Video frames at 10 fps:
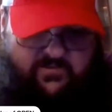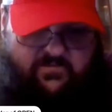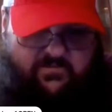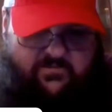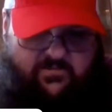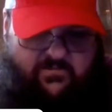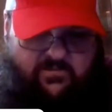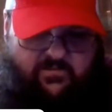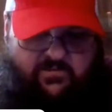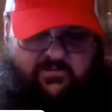and
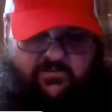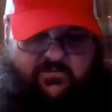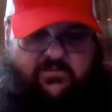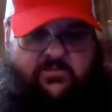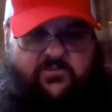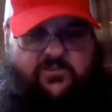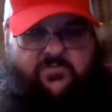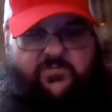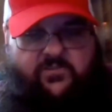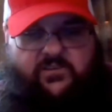
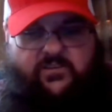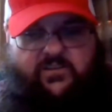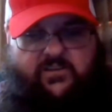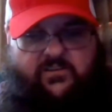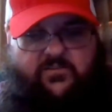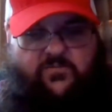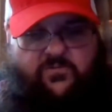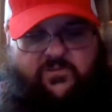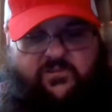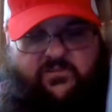shove all that down to
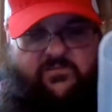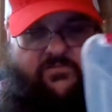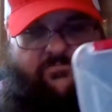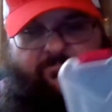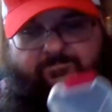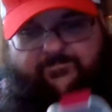one.